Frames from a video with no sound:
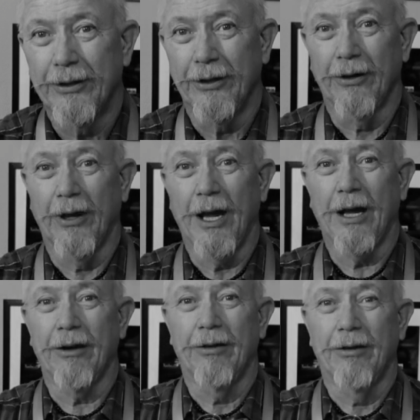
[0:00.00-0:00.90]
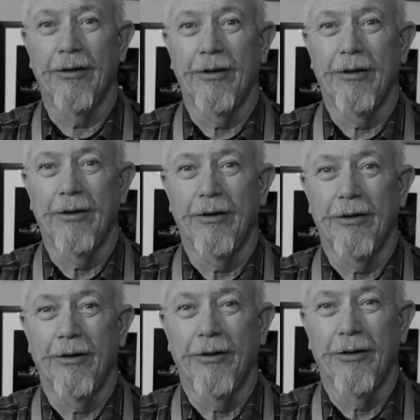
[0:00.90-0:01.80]
You hear that?
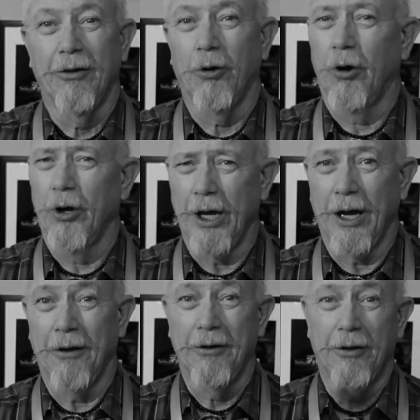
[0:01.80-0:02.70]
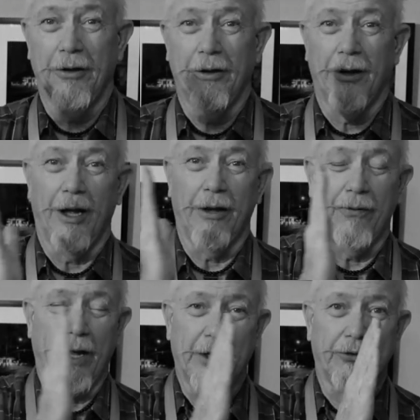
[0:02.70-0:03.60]
Oh yeah. I
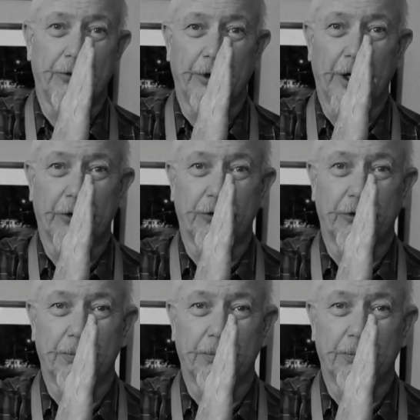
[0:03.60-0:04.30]
advanced the next